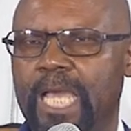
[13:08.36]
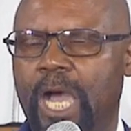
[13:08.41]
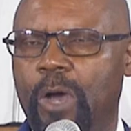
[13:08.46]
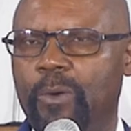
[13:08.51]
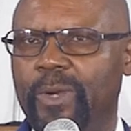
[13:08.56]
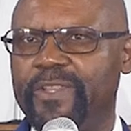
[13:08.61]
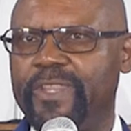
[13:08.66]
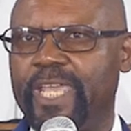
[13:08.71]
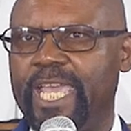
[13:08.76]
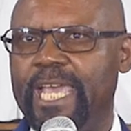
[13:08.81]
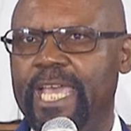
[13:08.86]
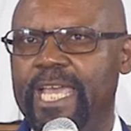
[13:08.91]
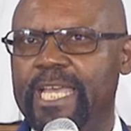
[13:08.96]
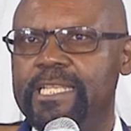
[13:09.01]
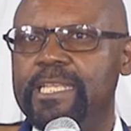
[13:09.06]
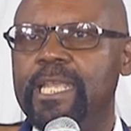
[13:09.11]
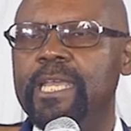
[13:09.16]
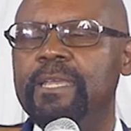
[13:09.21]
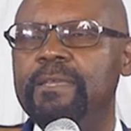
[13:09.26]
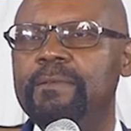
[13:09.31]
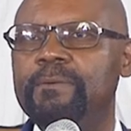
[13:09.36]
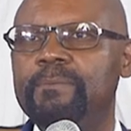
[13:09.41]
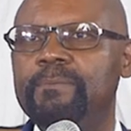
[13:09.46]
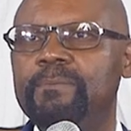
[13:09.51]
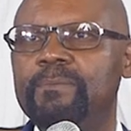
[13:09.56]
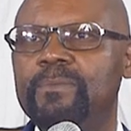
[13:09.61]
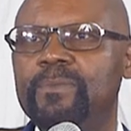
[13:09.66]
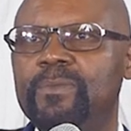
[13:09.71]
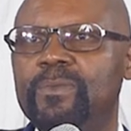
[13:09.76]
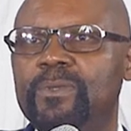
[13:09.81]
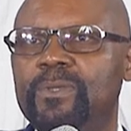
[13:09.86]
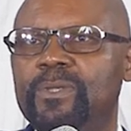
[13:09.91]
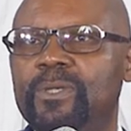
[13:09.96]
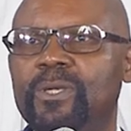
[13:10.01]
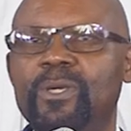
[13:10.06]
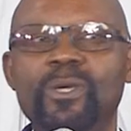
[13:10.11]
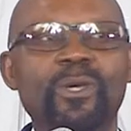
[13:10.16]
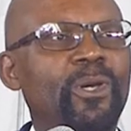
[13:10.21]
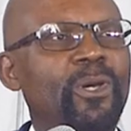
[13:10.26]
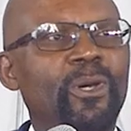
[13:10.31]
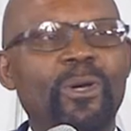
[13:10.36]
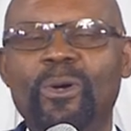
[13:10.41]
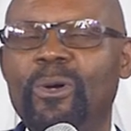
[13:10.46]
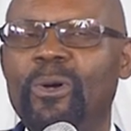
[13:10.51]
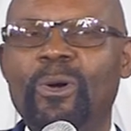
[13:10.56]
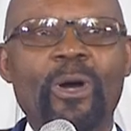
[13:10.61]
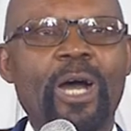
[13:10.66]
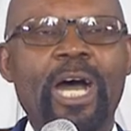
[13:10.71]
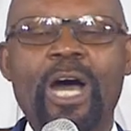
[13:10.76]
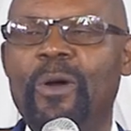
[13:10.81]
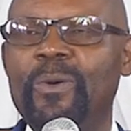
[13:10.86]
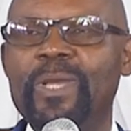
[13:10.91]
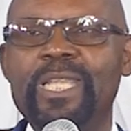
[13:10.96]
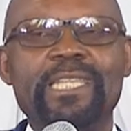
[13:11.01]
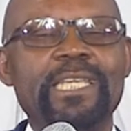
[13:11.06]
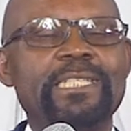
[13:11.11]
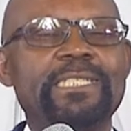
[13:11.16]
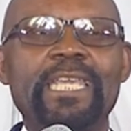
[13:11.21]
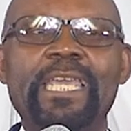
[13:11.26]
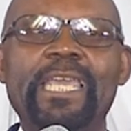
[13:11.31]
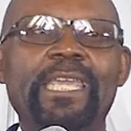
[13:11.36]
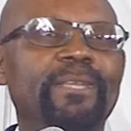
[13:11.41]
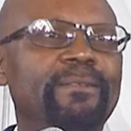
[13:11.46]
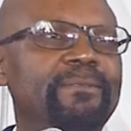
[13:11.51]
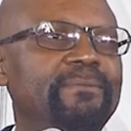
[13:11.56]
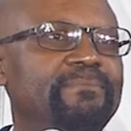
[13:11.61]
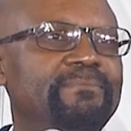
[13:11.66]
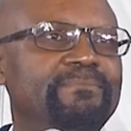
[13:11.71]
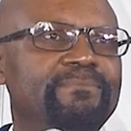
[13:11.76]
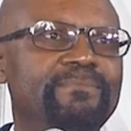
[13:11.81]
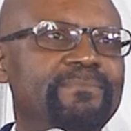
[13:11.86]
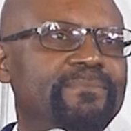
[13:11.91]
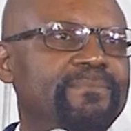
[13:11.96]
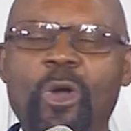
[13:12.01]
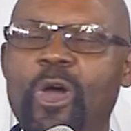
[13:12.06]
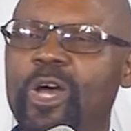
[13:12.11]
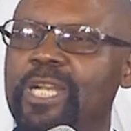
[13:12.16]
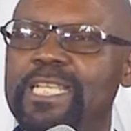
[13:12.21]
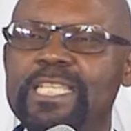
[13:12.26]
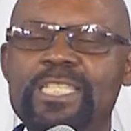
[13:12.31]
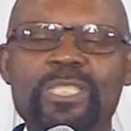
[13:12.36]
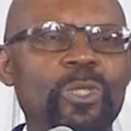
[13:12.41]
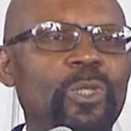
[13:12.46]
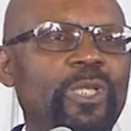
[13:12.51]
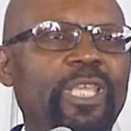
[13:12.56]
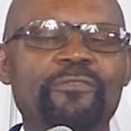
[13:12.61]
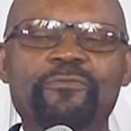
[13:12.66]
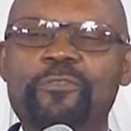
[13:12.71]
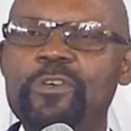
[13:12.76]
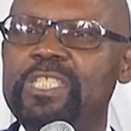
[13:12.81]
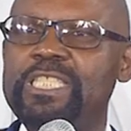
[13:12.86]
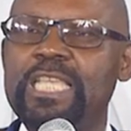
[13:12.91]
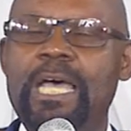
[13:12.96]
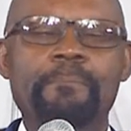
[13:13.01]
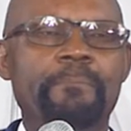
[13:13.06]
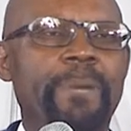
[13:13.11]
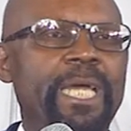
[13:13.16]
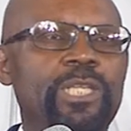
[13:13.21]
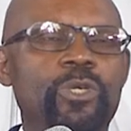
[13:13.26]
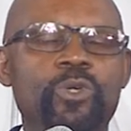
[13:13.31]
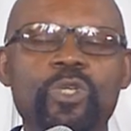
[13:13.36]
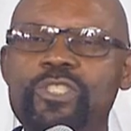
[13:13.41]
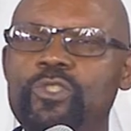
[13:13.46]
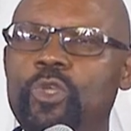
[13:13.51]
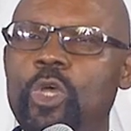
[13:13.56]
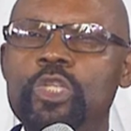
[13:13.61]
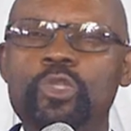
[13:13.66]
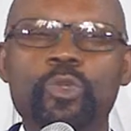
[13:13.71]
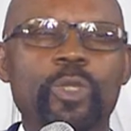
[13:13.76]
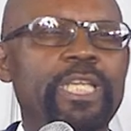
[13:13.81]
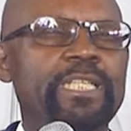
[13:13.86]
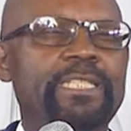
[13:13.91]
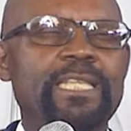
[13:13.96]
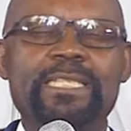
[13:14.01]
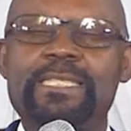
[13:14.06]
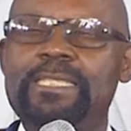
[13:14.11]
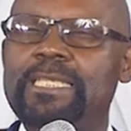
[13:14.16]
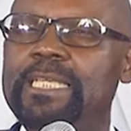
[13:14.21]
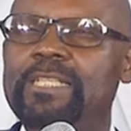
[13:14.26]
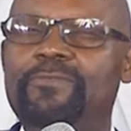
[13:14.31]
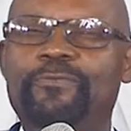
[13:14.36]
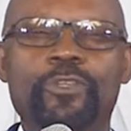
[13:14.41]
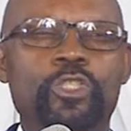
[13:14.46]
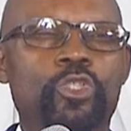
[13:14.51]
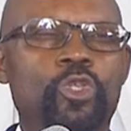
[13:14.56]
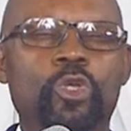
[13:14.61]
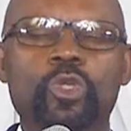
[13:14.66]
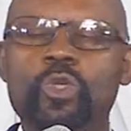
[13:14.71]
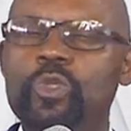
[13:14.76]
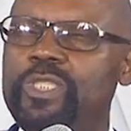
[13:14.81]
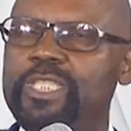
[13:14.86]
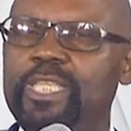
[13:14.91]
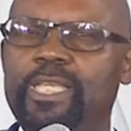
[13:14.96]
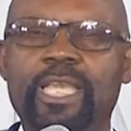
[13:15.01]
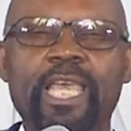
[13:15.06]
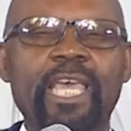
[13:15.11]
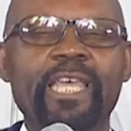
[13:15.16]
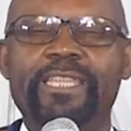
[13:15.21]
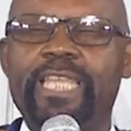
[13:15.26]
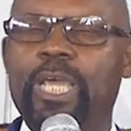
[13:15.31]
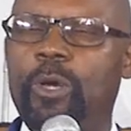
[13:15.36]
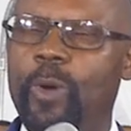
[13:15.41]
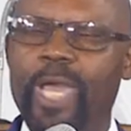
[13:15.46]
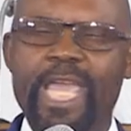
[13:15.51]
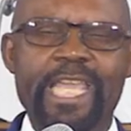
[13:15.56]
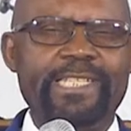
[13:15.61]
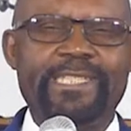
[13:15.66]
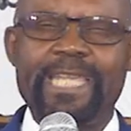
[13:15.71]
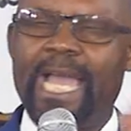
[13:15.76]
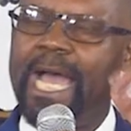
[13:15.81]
Are we the head or are we the tail? God is looking for somebody who is going to intercede for Solusi, the way